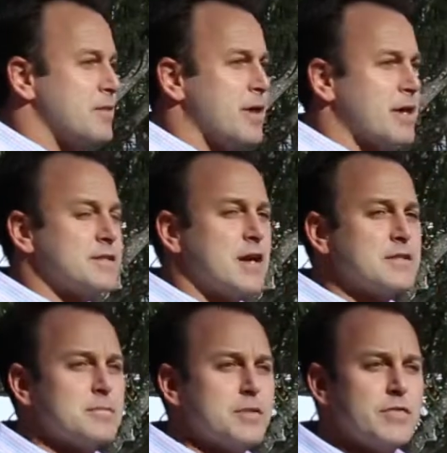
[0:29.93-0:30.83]
you might have saw
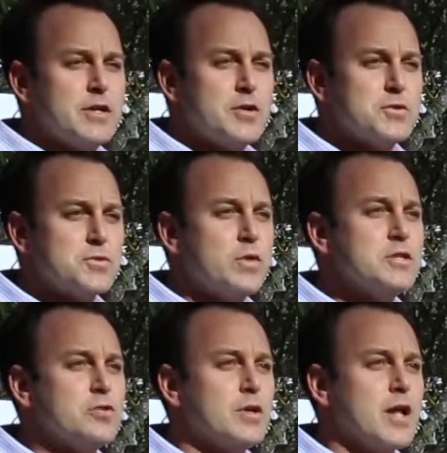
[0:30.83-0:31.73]
some of the videos. We
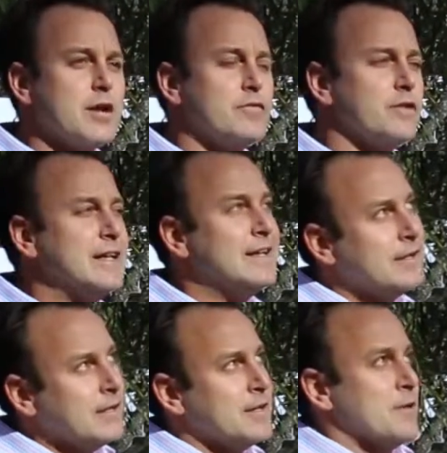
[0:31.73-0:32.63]
do a lot of
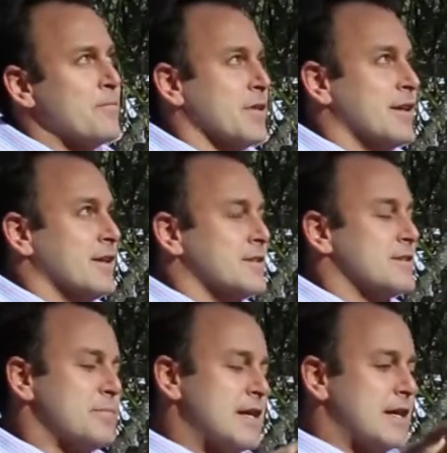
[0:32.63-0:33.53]

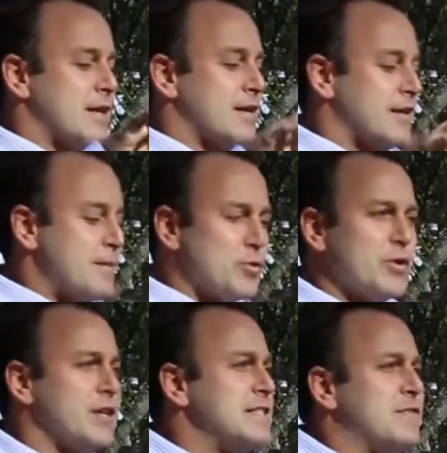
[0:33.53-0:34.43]
to be keep it
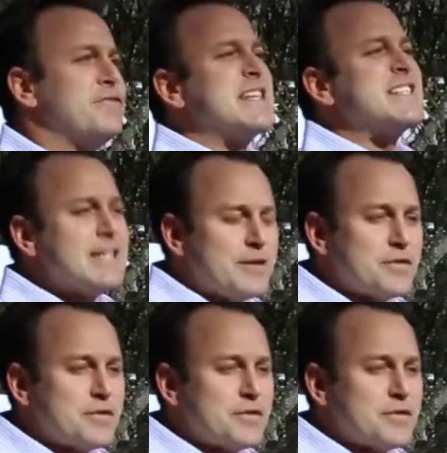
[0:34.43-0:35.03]
real easy fixing up